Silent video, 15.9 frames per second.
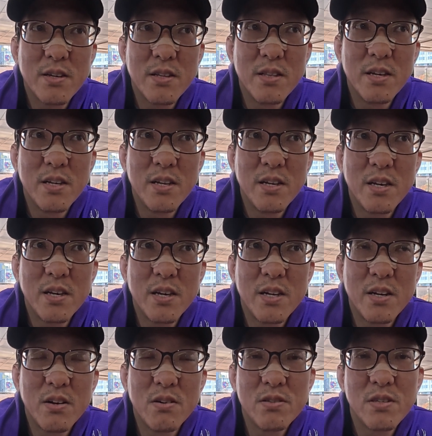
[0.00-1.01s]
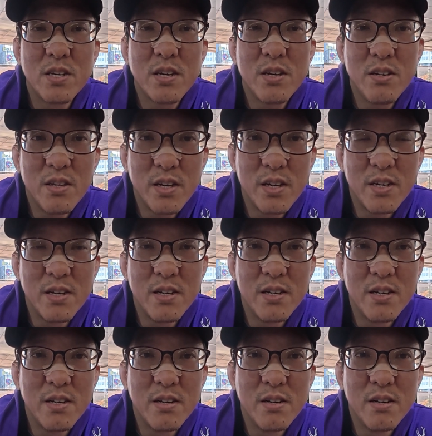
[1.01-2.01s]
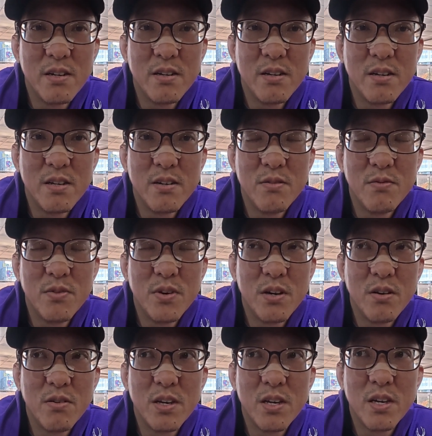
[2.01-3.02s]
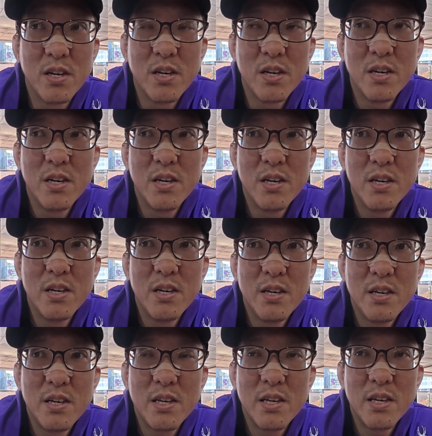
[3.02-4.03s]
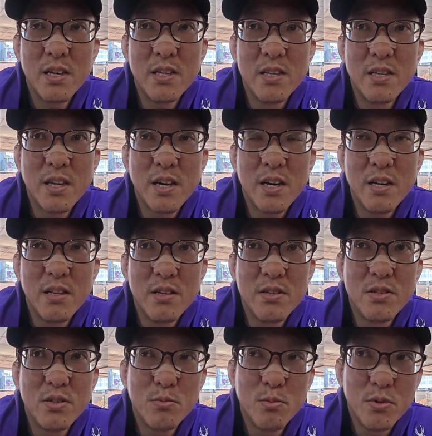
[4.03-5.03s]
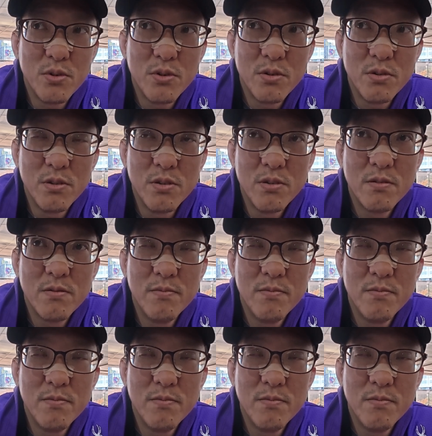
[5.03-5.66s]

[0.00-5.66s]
and then he can articulate it in a very intelligible